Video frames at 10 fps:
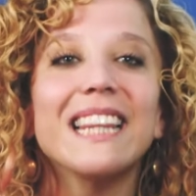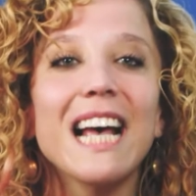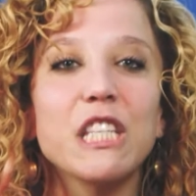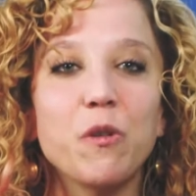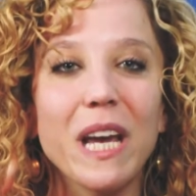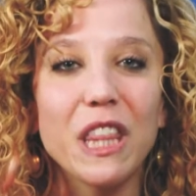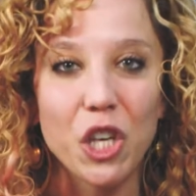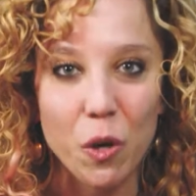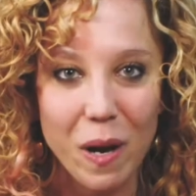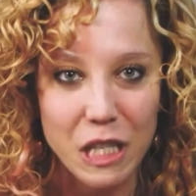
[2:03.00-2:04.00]
last week the
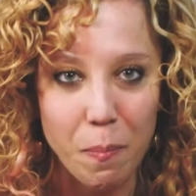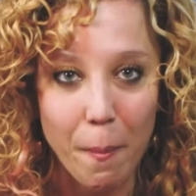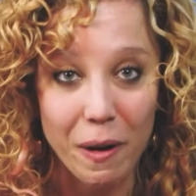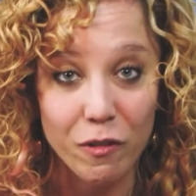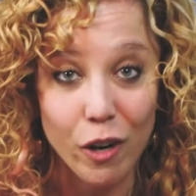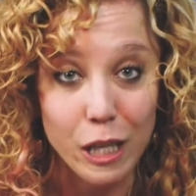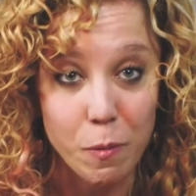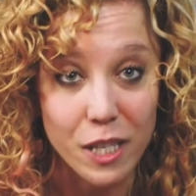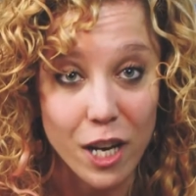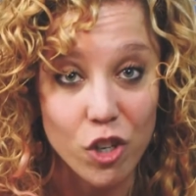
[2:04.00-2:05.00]
US Department of
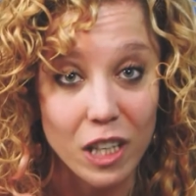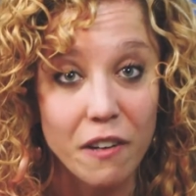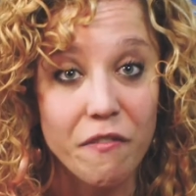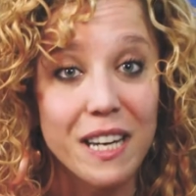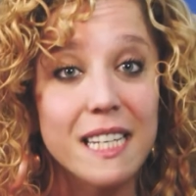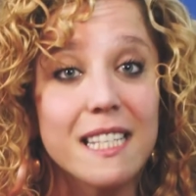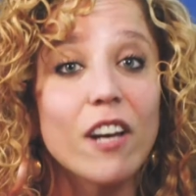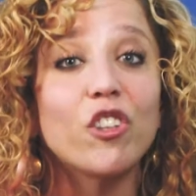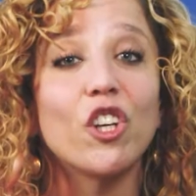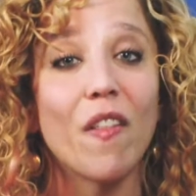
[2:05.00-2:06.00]
Transportation convened a
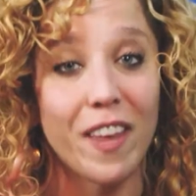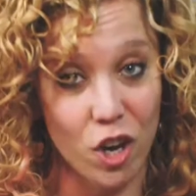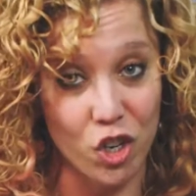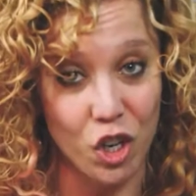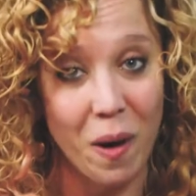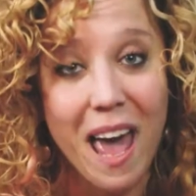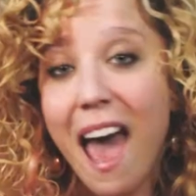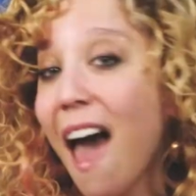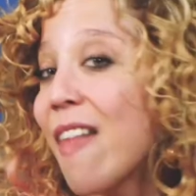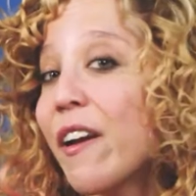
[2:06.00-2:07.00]
session on the issue,
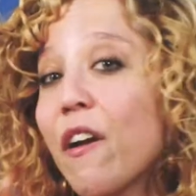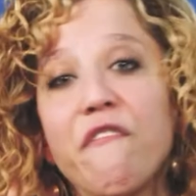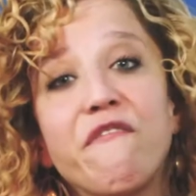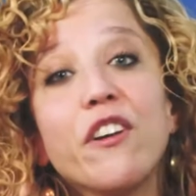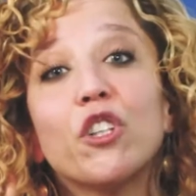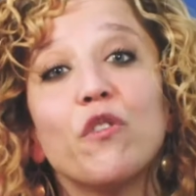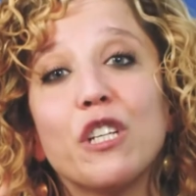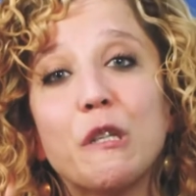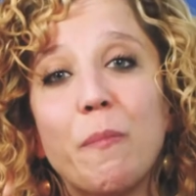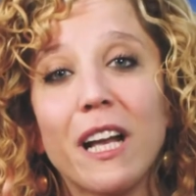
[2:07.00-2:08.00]
and their official
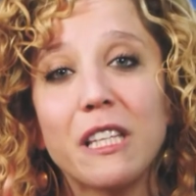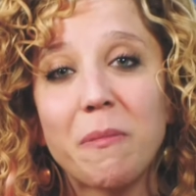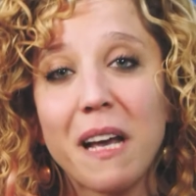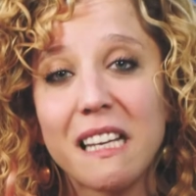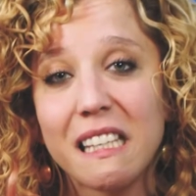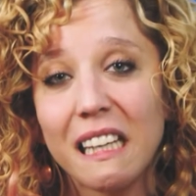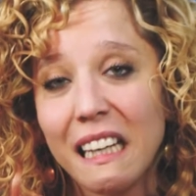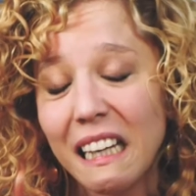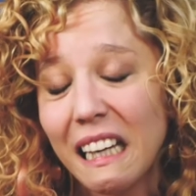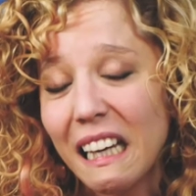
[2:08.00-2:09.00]
response was,
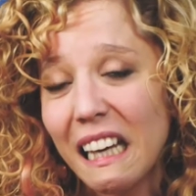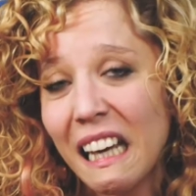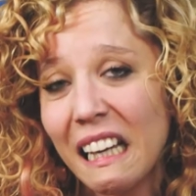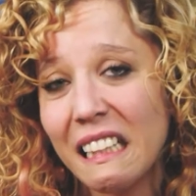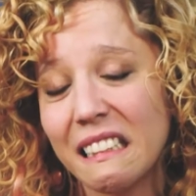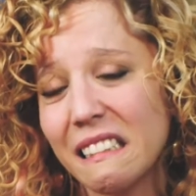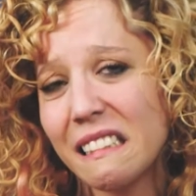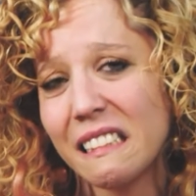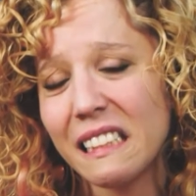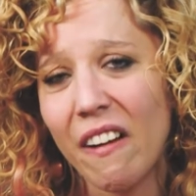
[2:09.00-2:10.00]

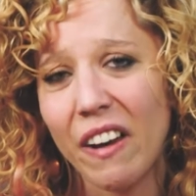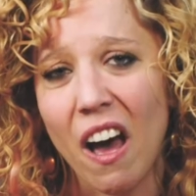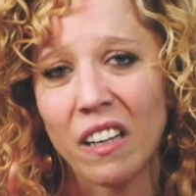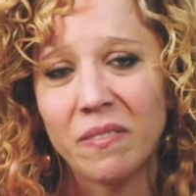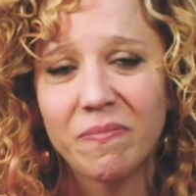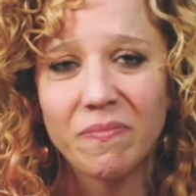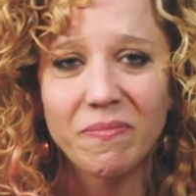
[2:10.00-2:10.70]
carry on.